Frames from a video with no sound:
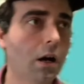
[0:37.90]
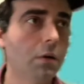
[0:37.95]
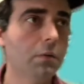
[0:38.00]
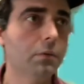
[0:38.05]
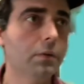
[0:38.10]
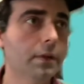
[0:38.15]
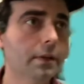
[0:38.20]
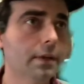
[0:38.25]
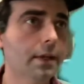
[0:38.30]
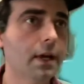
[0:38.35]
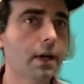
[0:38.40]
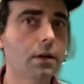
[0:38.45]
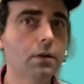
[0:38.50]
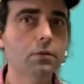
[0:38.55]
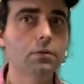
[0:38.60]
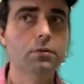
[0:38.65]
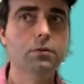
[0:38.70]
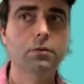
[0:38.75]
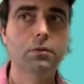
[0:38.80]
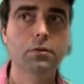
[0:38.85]
without
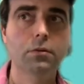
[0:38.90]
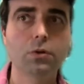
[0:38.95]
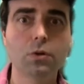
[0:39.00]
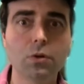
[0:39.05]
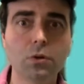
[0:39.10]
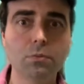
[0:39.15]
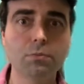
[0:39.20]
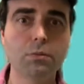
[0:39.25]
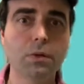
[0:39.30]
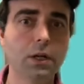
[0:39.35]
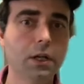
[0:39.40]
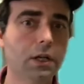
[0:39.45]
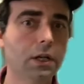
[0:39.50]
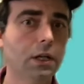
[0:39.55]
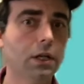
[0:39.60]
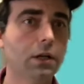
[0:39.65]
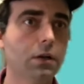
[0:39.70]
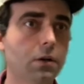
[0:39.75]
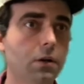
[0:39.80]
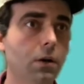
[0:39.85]
no
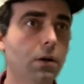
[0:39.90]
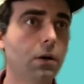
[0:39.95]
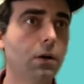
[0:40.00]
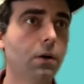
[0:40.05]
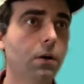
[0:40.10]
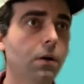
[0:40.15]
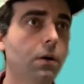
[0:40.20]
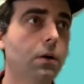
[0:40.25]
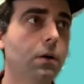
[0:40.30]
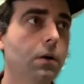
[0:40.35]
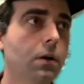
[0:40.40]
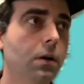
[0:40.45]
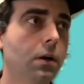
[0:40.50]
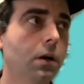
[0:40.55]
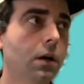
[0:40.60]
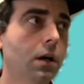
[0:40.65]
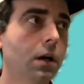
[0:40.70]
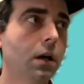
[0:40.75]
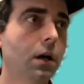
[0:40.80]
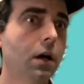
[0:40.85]
money at all.
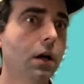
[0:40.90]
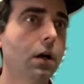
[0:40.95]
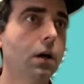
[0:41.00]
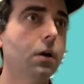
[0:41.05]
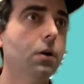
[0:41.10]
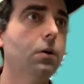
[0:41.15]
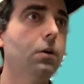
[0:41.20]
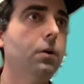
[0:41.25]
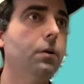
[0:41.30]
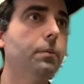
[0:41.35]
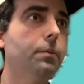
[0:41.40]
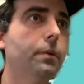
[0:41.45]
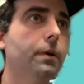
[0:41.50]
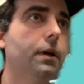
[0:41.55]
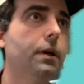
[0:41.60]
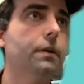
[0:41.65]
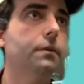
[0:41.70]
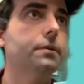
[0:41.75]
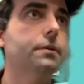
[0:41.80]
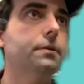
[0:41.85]
I hope
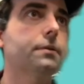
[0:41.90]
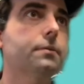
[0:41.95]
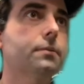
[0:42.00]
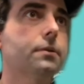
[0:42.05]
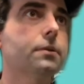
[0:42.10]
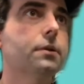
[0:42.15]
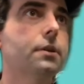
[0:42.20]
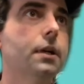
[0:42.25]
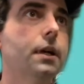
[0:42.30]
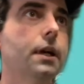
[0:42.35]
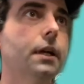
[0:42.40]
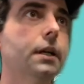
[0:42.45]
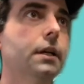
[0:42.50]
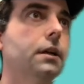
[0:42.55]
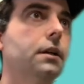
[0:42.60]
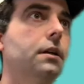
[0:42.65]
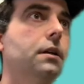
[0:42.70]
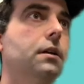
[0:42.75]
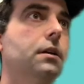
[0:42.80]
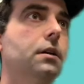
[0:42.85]
I have some
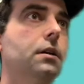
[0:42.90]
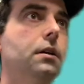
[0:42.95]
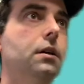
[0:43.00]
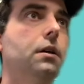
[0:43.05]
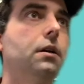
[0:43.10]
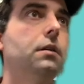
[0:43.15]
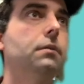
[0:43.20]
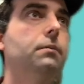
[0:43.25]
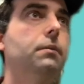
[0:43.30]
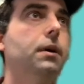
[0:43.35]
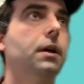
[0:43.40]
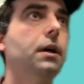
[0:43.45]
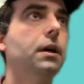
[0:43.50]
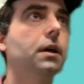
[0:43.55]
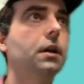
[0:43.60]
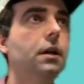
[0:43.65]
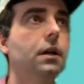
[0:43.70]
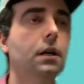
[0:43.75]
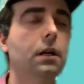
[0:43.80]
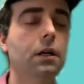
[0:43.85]
credit on my
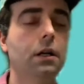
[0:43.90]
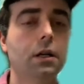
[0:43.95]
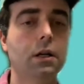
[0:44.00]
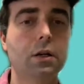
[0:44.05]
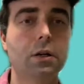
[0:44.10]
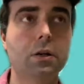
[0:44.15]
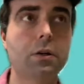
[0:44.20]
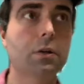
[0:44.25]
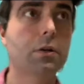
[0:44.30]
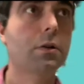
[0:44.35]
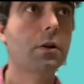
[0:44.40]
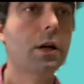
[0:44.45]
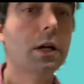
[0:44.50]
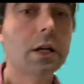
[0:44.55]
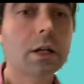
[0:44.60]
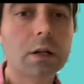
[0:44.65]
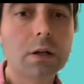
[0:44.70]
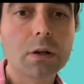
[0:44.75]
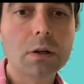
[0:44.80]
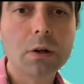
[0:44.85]

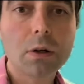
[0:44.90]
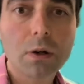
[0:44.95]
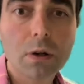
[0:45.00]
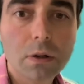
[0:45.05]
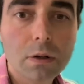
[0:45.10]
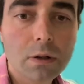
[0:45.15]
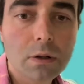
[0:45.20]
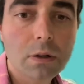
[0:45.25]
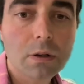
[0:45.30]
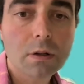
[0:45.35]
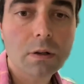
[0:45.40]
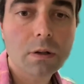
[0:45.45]
credit card.